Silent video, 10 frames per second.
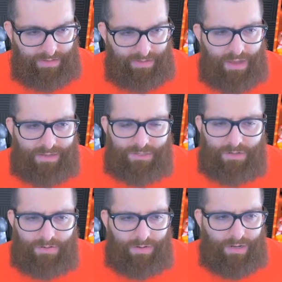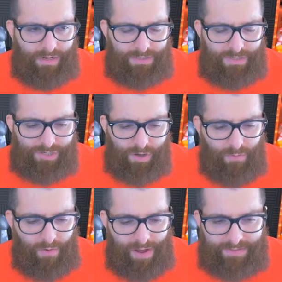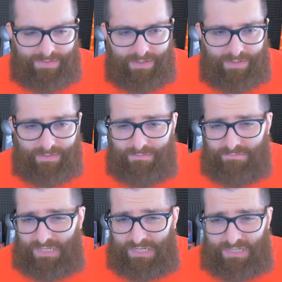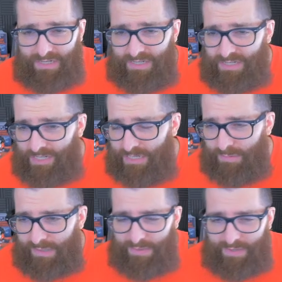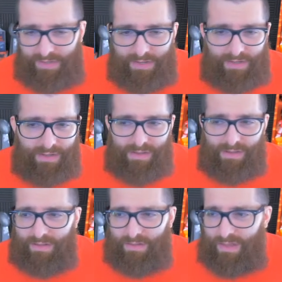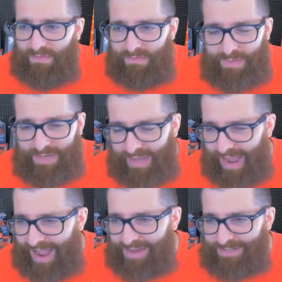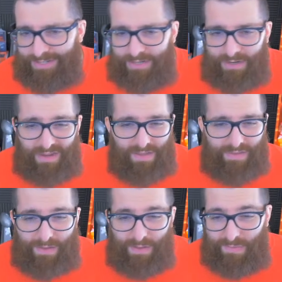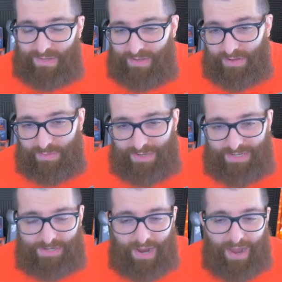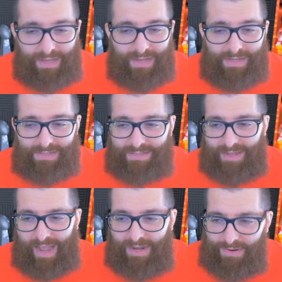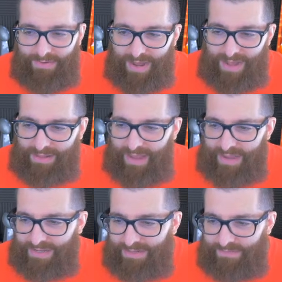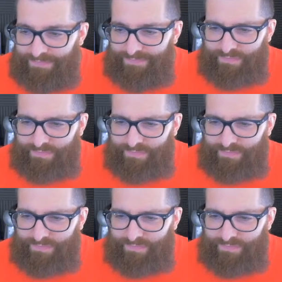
Yeah, so Deshaun Watson, decent in GPP. Love him in cash. I think he'll be a little bit chalky because how do you not like him?